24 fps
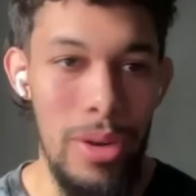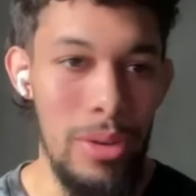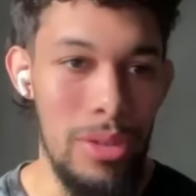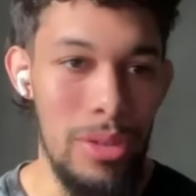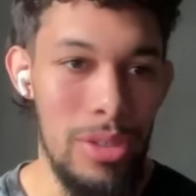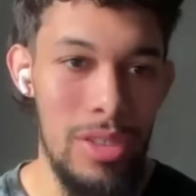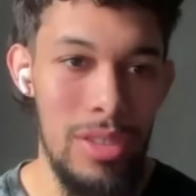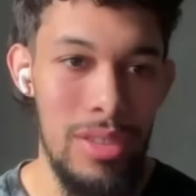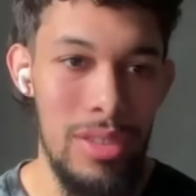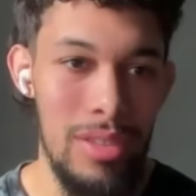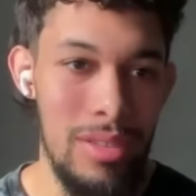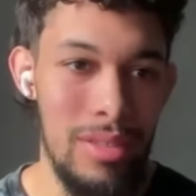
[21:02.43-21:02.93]

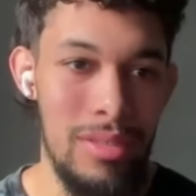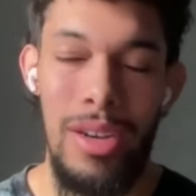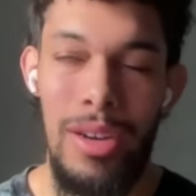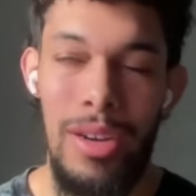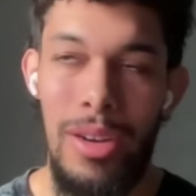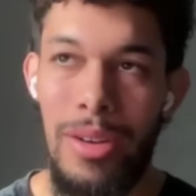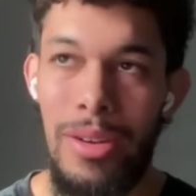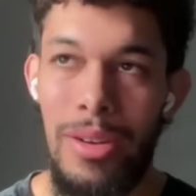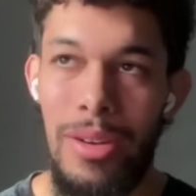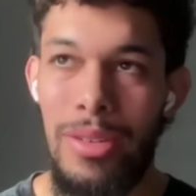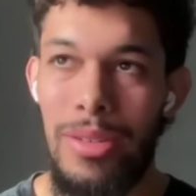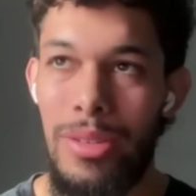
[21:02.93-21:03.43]
approach.
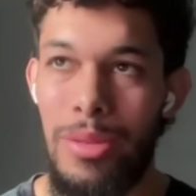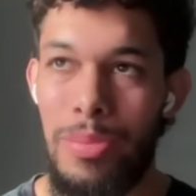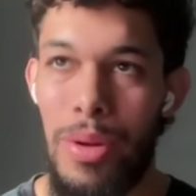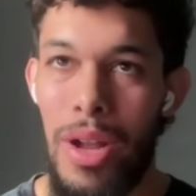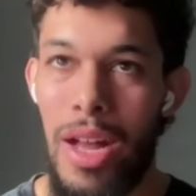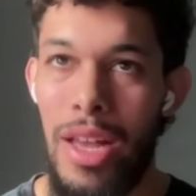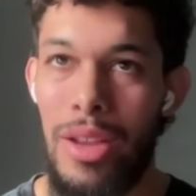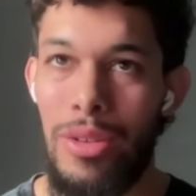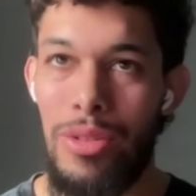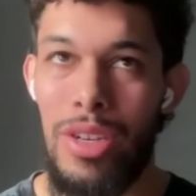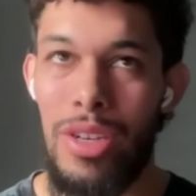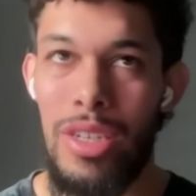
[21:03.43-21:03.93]
So you're
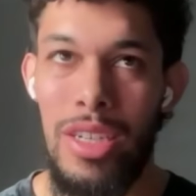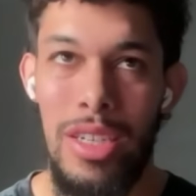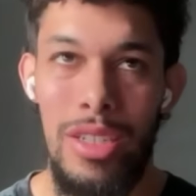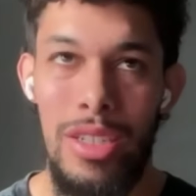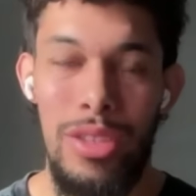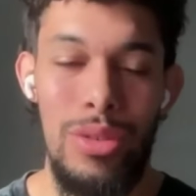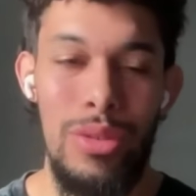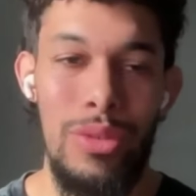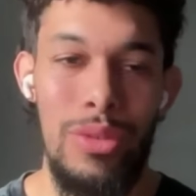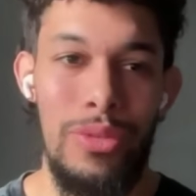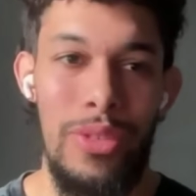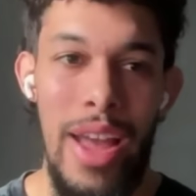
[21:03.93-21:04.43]
probably running
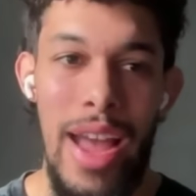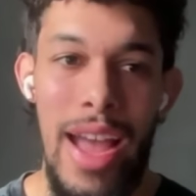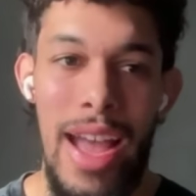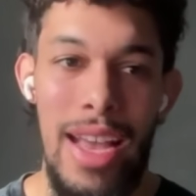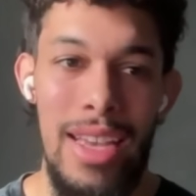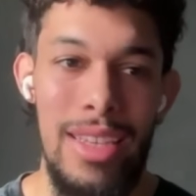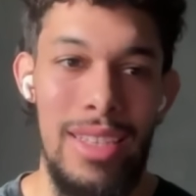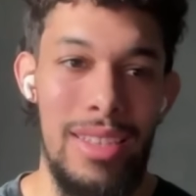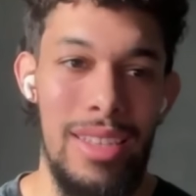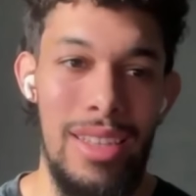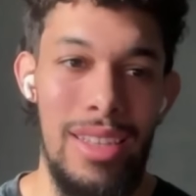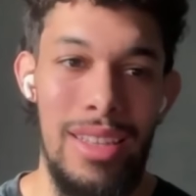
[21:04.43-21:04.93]
in too
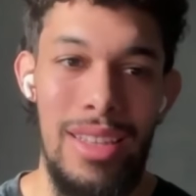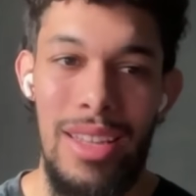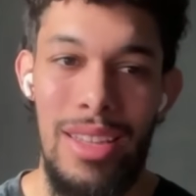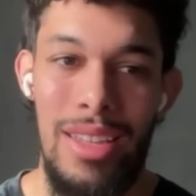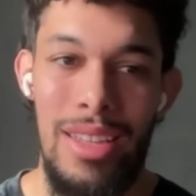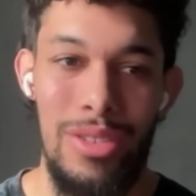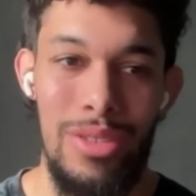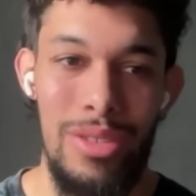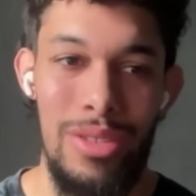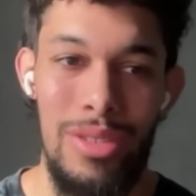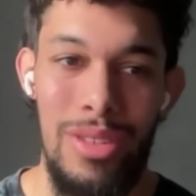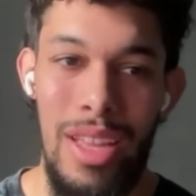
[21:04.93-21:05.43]
fast and
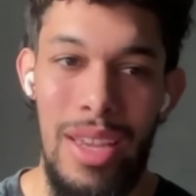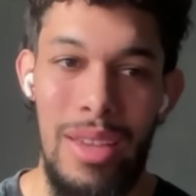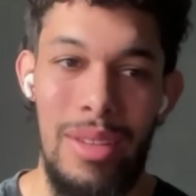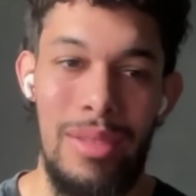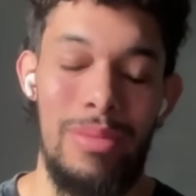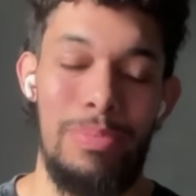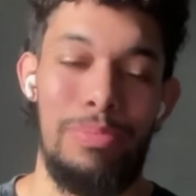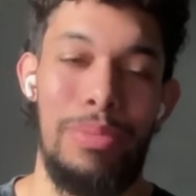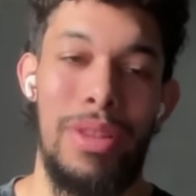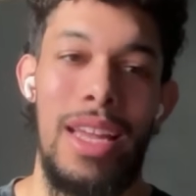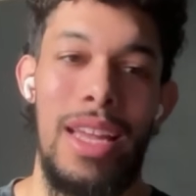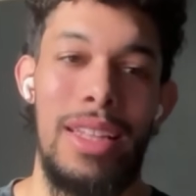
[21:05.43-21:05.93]
then you're
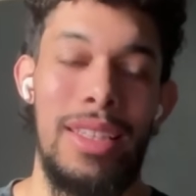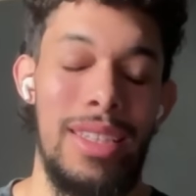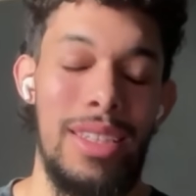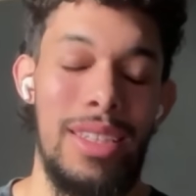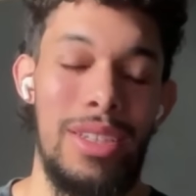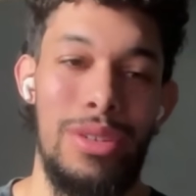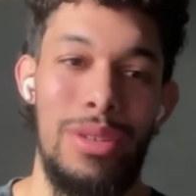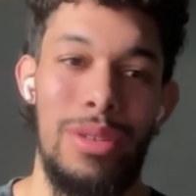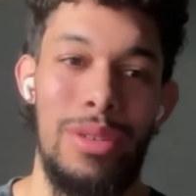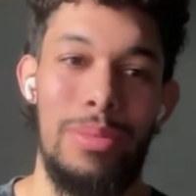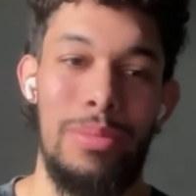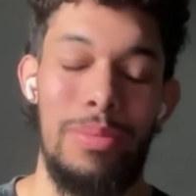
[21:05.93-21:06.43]
like
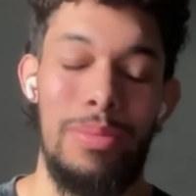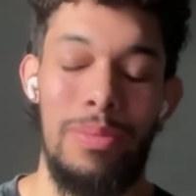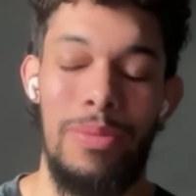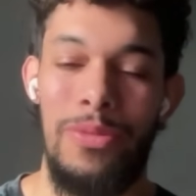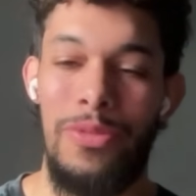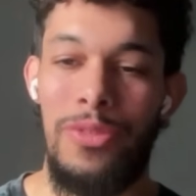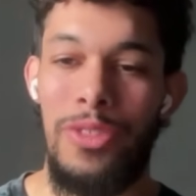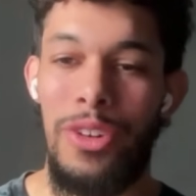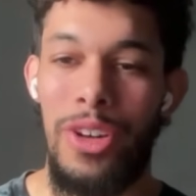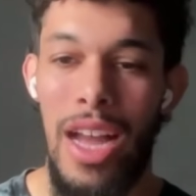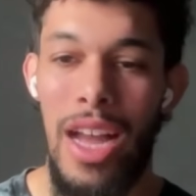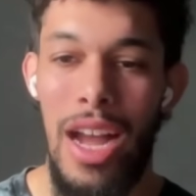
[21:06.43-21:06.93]
planting your
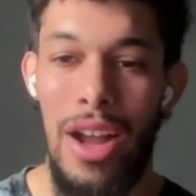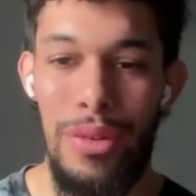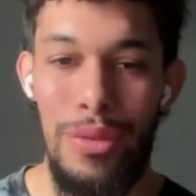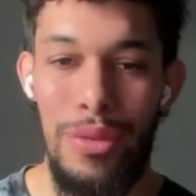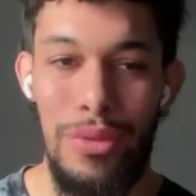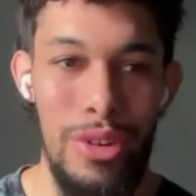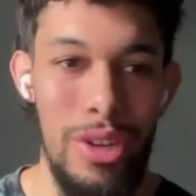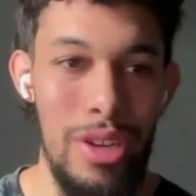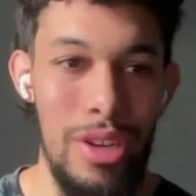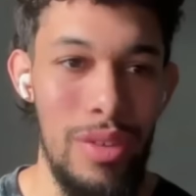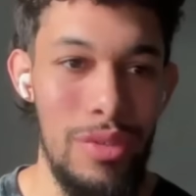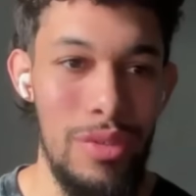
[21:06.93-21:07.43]
foot out
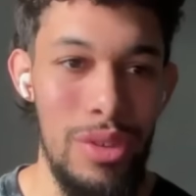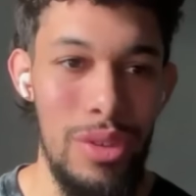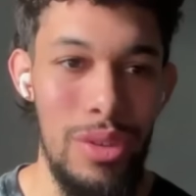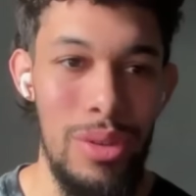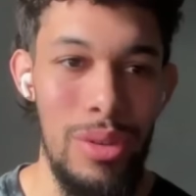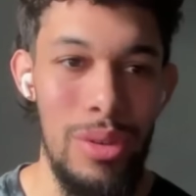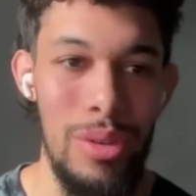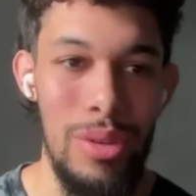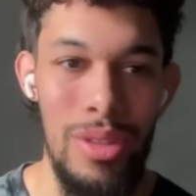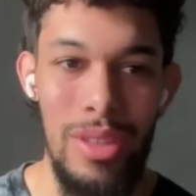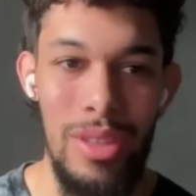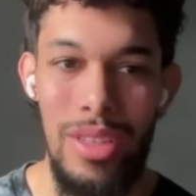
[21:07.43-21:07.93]
in front of
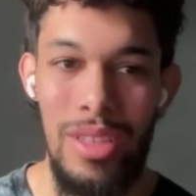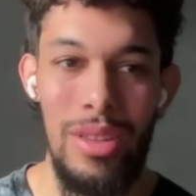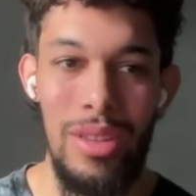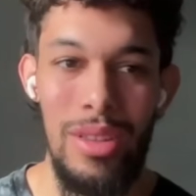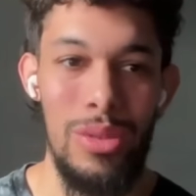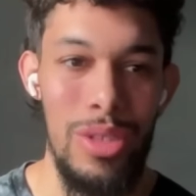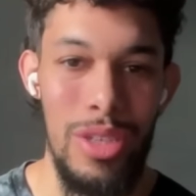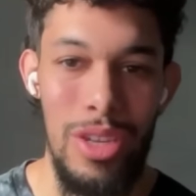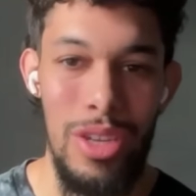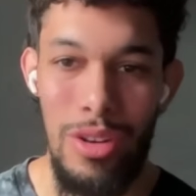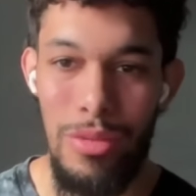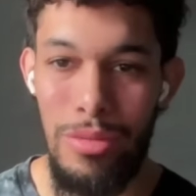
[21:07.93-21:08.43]
you and then
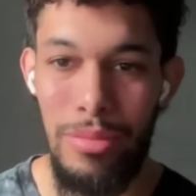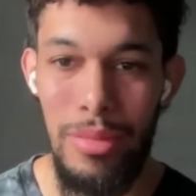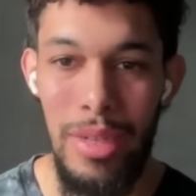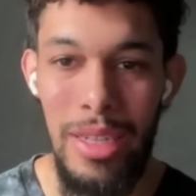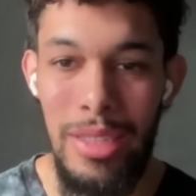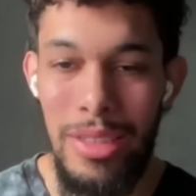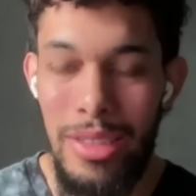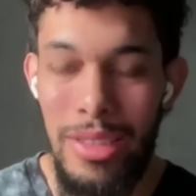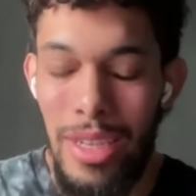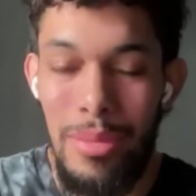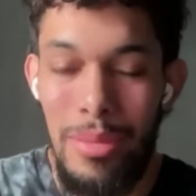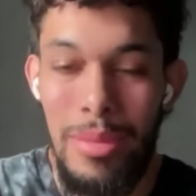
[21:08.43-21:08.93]
losing our
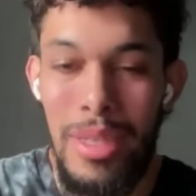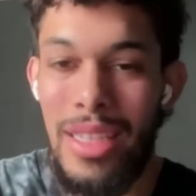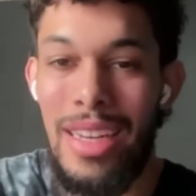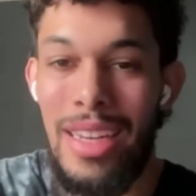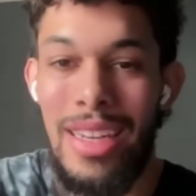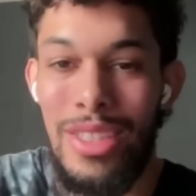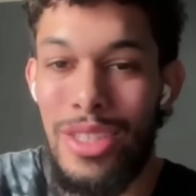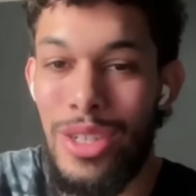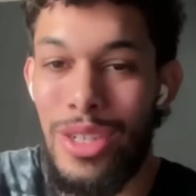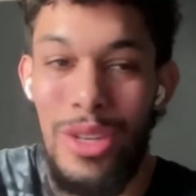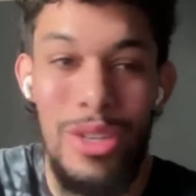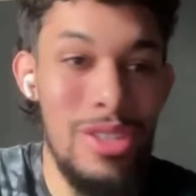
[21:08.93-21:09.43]
momentum, and
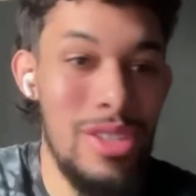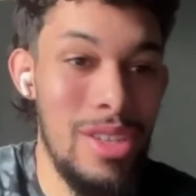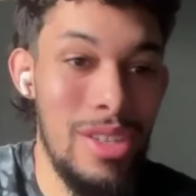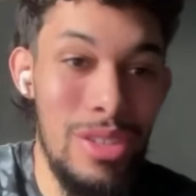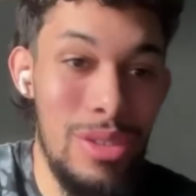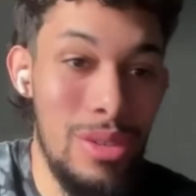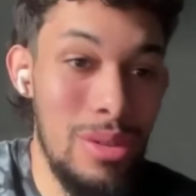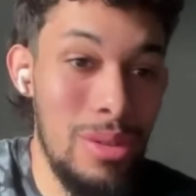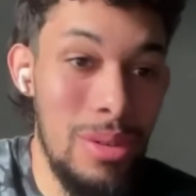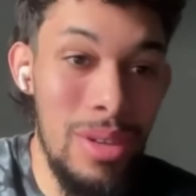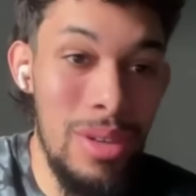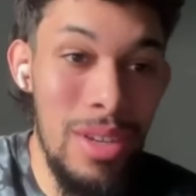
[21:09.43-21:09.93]
then it turns
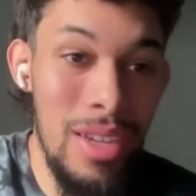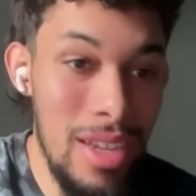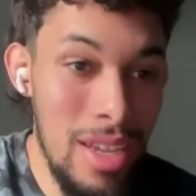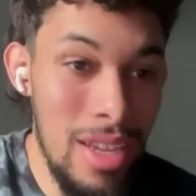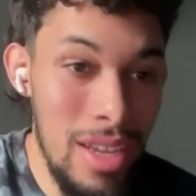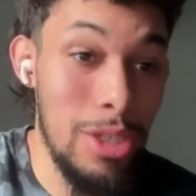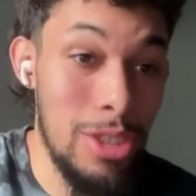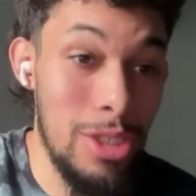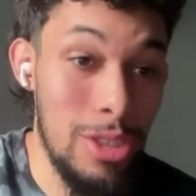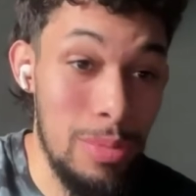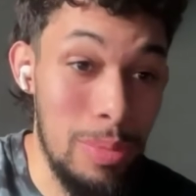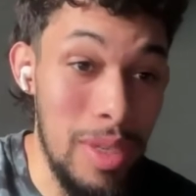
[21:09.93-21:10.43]
into
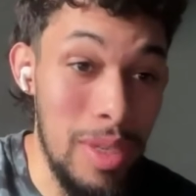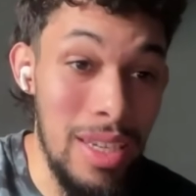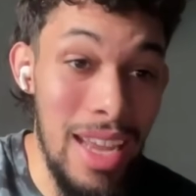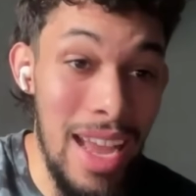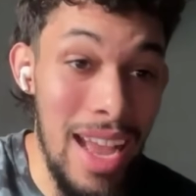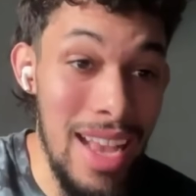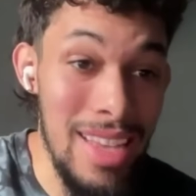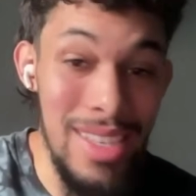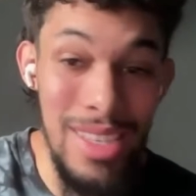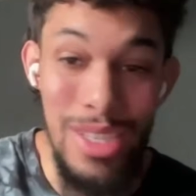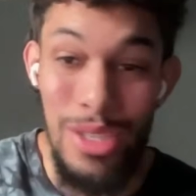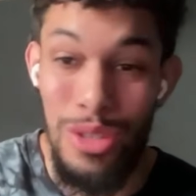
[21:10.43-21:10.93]
as much speed
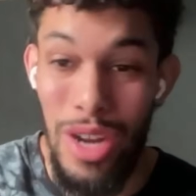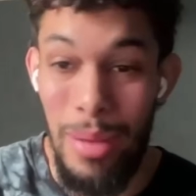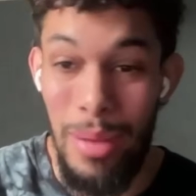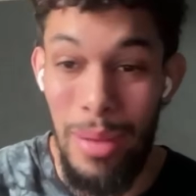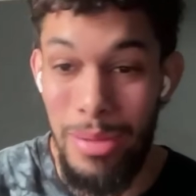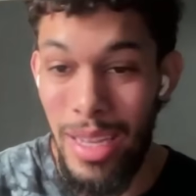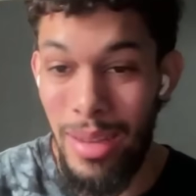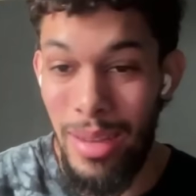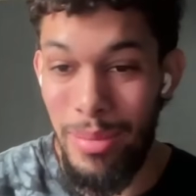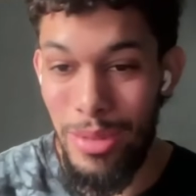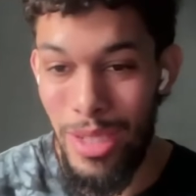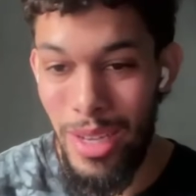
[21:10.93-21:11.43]
as a
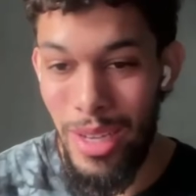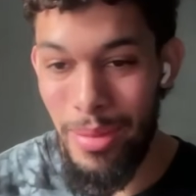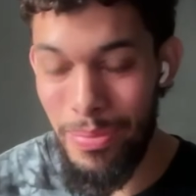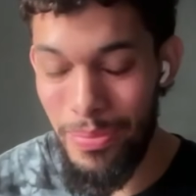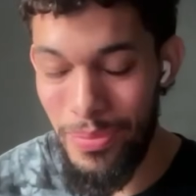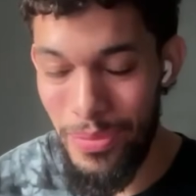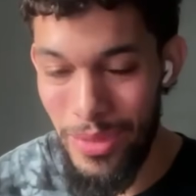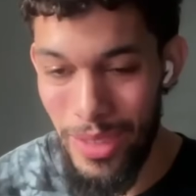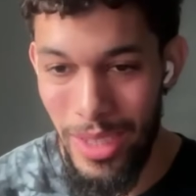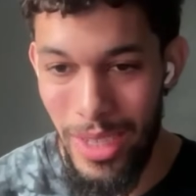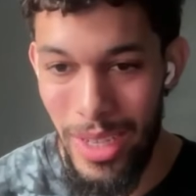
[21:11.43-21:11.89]
drop step jump.